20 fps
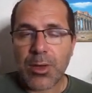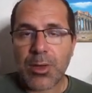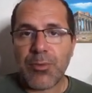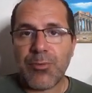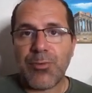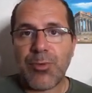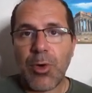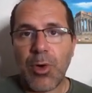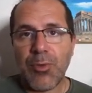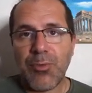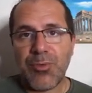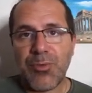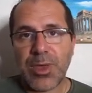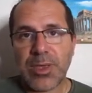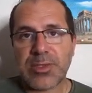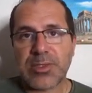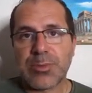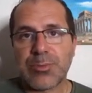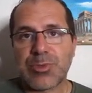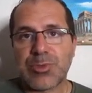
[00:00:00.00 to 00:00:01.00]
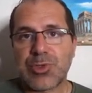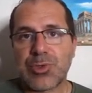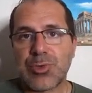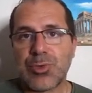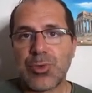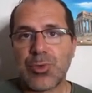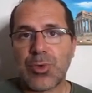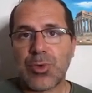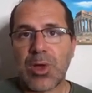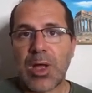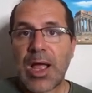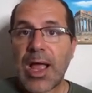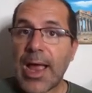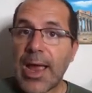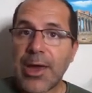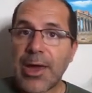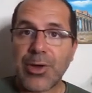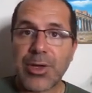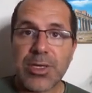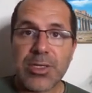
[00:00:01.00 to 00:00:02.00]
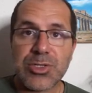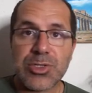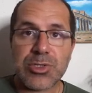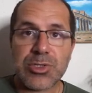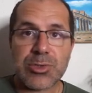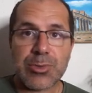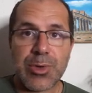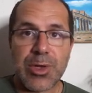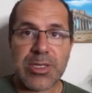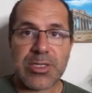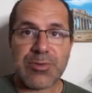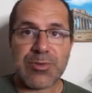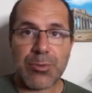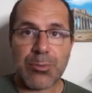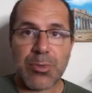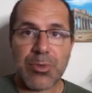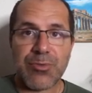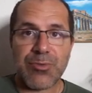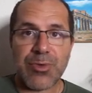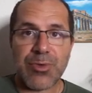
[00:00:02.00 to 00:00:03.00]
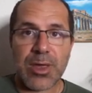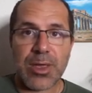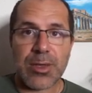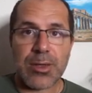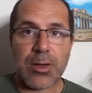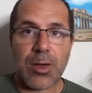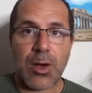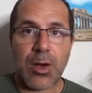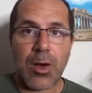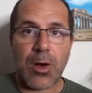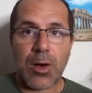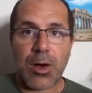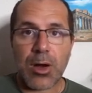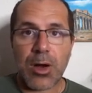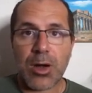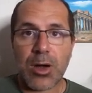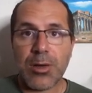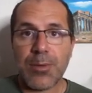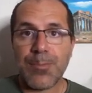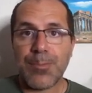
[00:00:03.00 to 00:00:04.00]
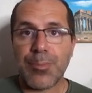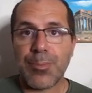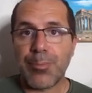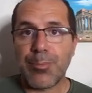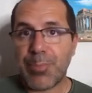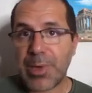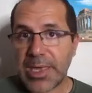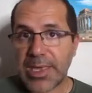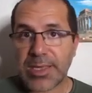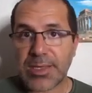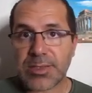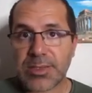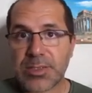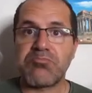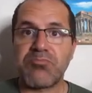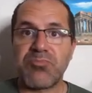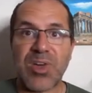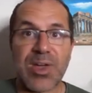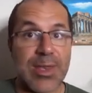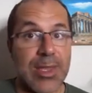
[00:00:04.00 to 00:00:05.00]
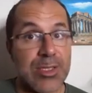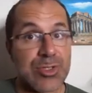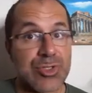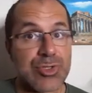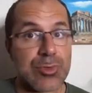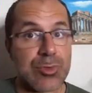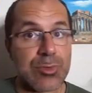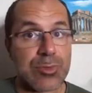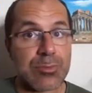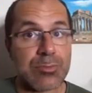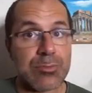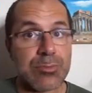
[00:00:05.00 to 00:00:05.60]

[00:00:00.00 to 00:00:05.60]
fall victim to higher interest rates from the Fed are banks, financial